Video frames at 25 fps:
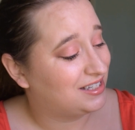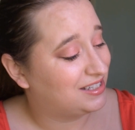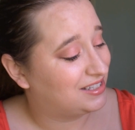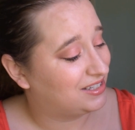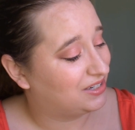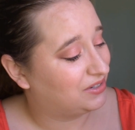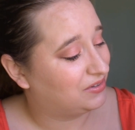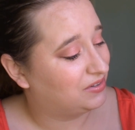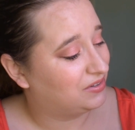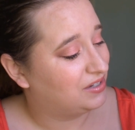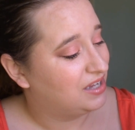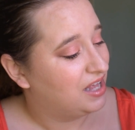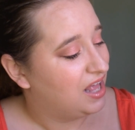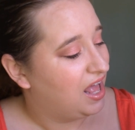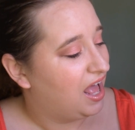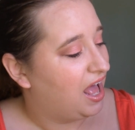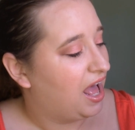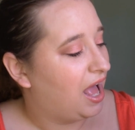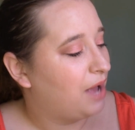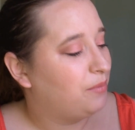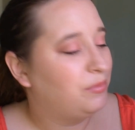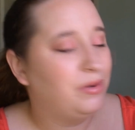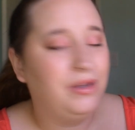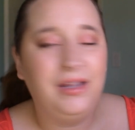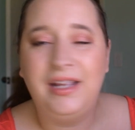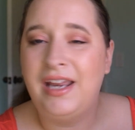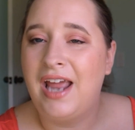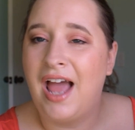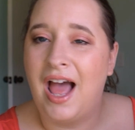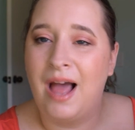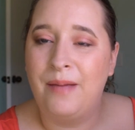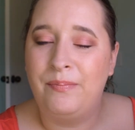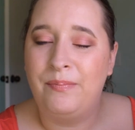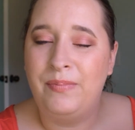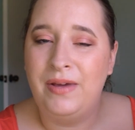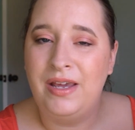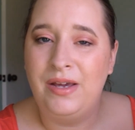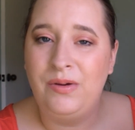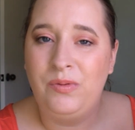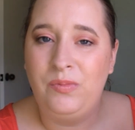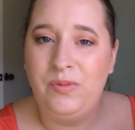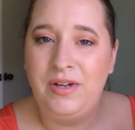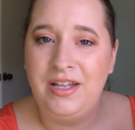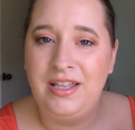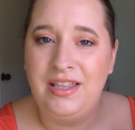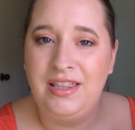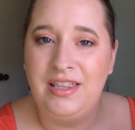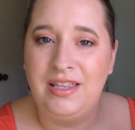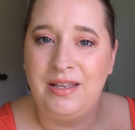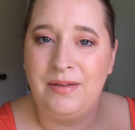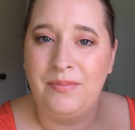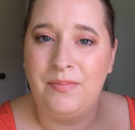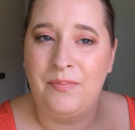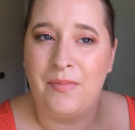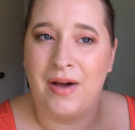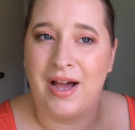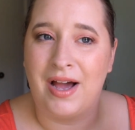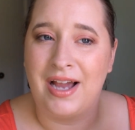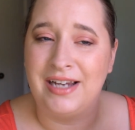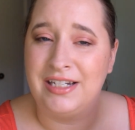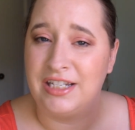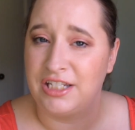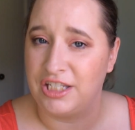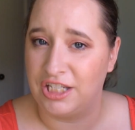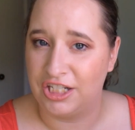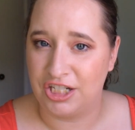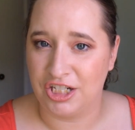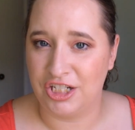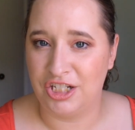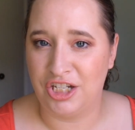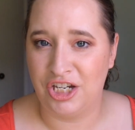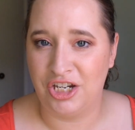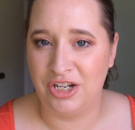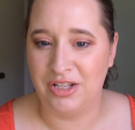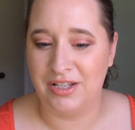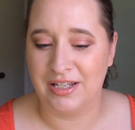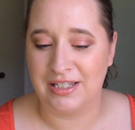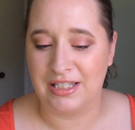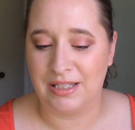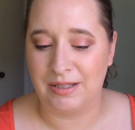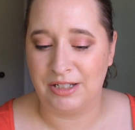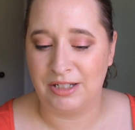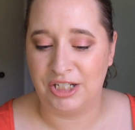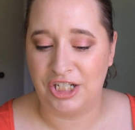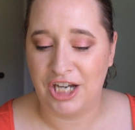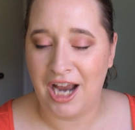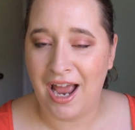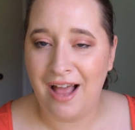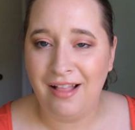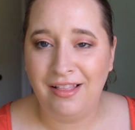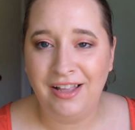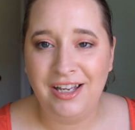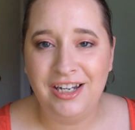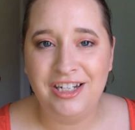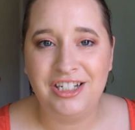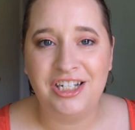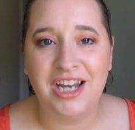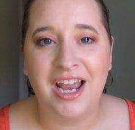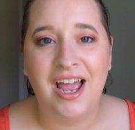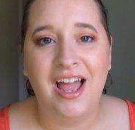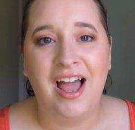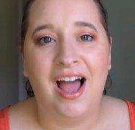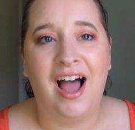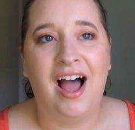So I'm really happy with my decision to do this challenge.